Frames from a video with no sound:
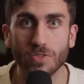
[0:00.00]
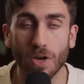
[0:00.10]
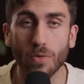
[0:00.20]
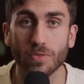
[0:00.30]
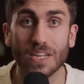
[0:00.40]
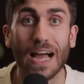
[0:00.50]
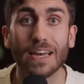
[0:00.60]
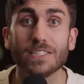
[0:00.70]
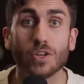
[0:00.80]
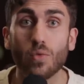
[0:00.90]
You don't.
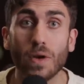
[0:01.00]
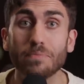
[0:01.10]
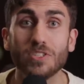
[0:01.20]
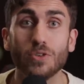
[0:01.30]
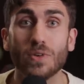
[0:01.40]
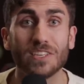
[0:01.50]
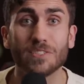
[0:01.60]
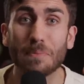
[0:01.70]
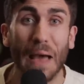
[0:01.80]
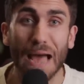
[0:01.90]
God has equipped you with
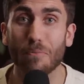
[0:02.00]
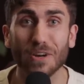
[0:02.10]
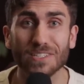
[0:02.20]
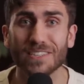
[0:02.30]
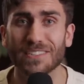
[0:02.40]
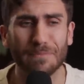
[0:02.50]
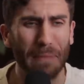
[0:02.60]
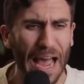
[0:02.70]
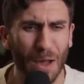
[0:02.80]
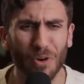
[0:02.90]
his presence
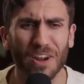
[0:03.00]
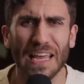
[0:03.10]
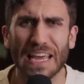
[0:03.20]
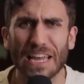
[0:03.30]
and power